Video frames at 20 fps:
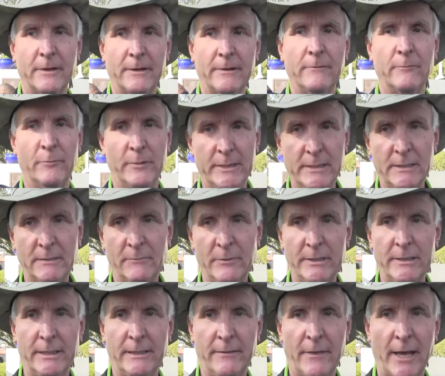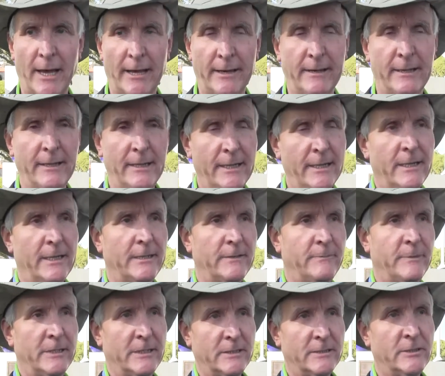And the reason we did that is
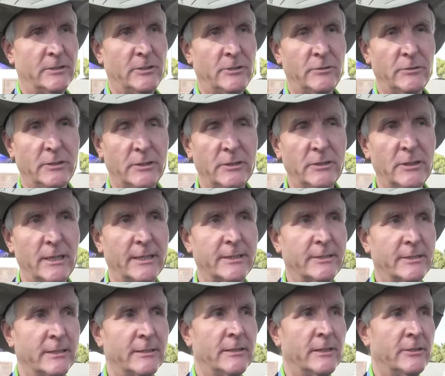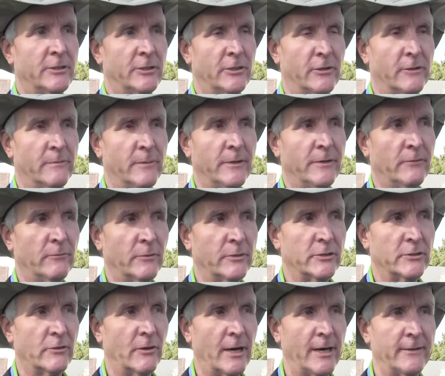because, as you suggested, the Germans were
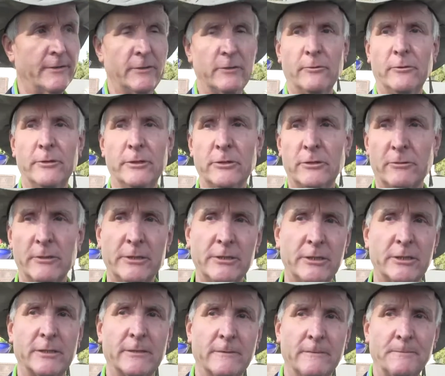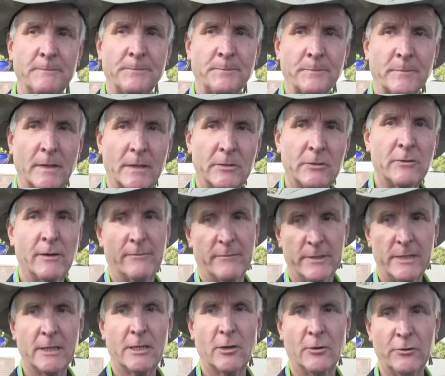trying through attrition to have a
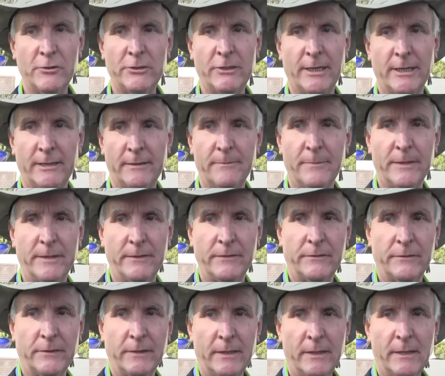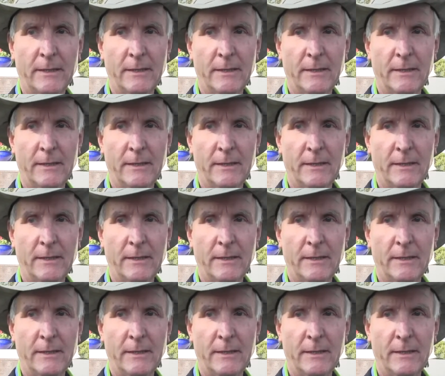negotiated peace.